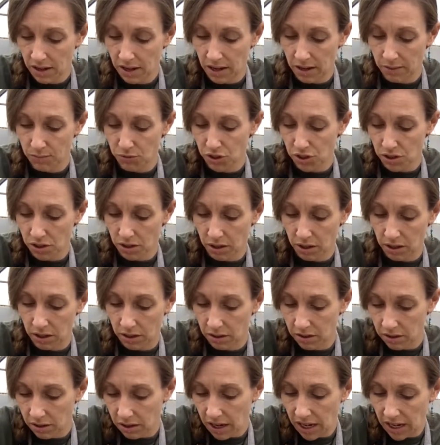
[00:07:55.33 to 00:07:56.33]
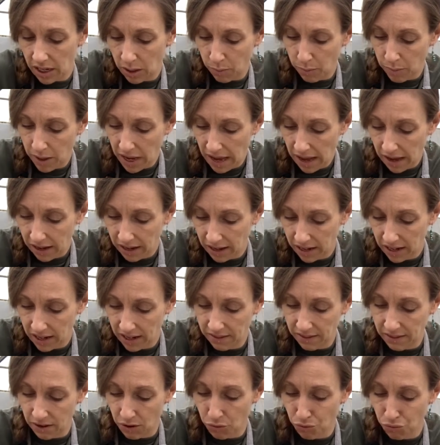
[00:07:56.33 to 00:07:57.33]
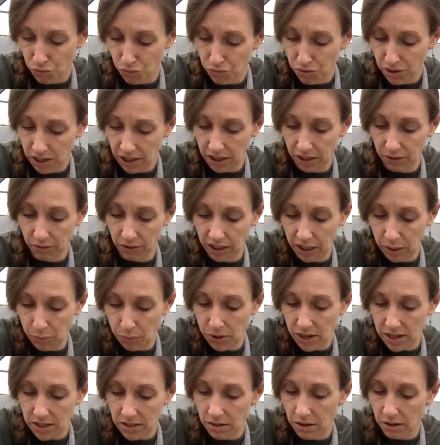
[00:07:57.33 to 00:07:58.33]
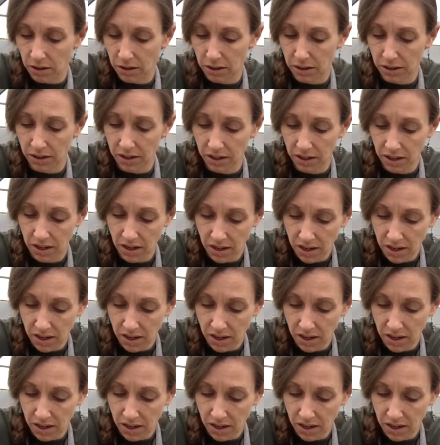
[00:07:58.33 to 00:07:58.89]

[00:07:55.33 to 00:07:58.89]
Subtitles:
I'm just gonna kind of pack it in there, really, really press hard